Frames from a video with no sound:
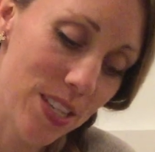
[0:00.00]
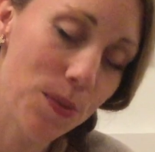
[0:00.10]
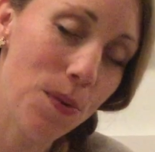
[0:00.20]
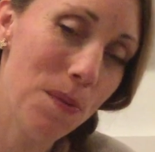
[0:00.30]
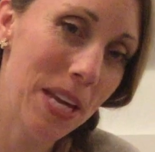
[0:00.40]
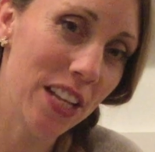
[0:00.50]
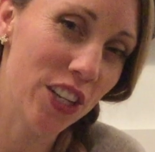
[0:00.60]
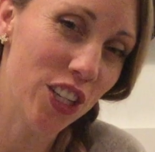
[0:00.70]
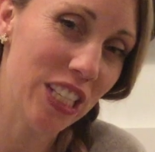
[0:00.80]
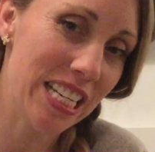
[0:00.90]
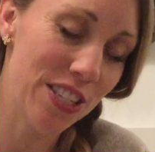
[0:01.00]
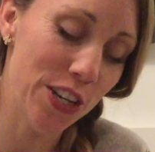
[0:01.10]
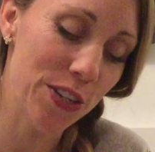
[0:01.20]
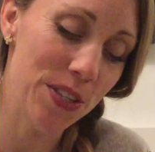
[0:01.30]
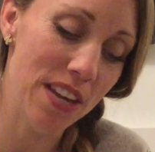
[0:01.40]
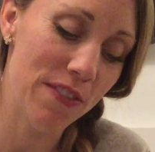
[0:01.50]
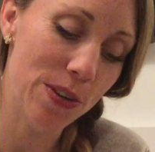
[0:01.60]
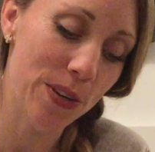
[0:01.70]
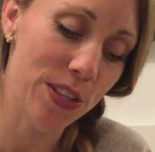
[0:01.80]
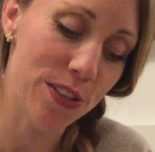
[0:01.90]
This one will be a little easier. See if
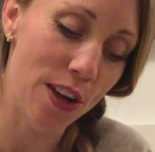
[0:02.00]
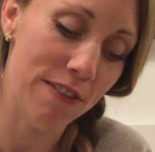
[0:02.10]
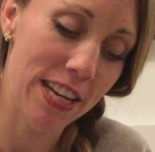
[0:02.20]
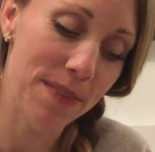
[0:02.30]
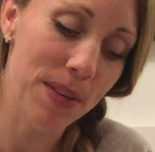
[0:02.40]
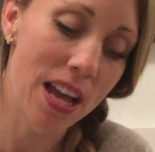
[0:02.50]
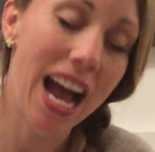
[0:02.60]
you can solve it.